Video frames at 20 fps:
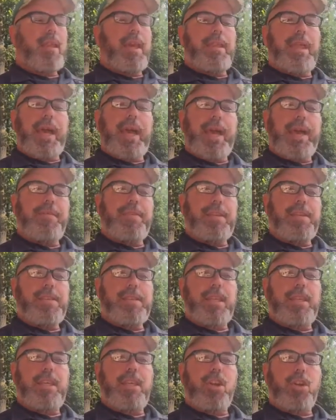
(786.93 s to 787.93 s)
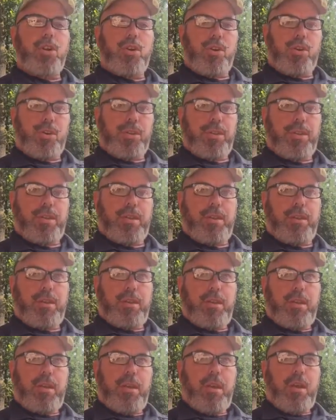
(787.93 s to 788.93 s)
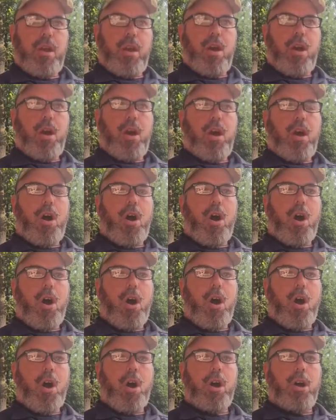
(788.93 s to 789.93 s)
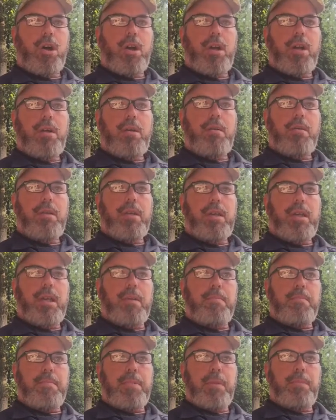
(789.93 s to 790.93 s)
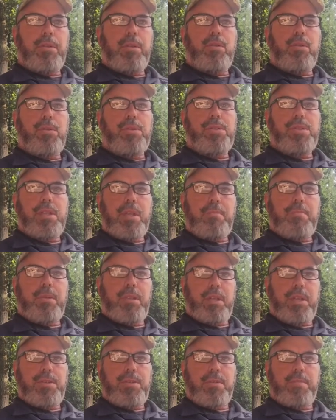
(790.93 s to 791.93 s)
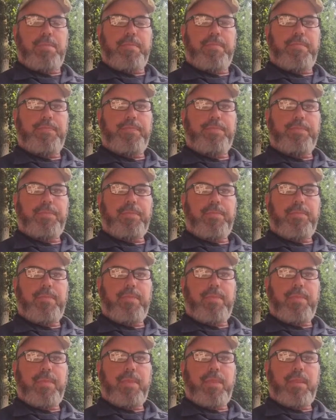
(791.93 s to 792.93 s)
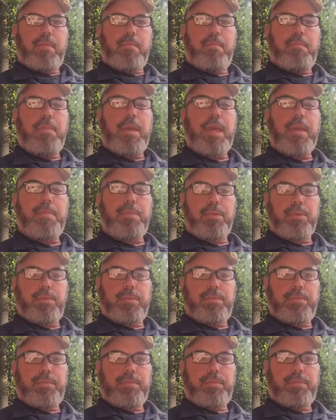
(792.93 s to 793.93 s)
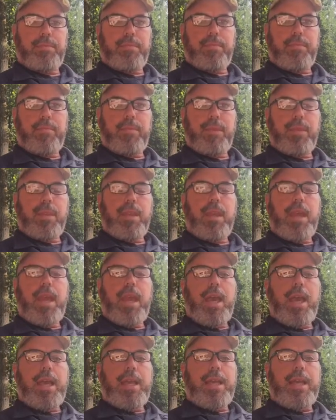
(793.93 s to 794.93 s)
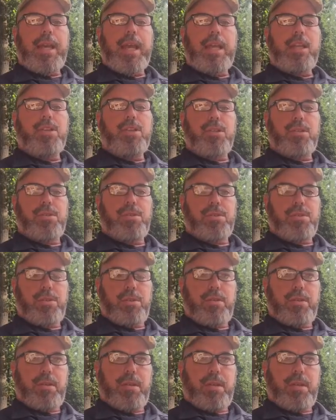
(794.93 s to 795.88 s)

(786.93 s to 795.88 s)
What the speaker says: the heavens and the earth are, in biblical symbolism, people, nations.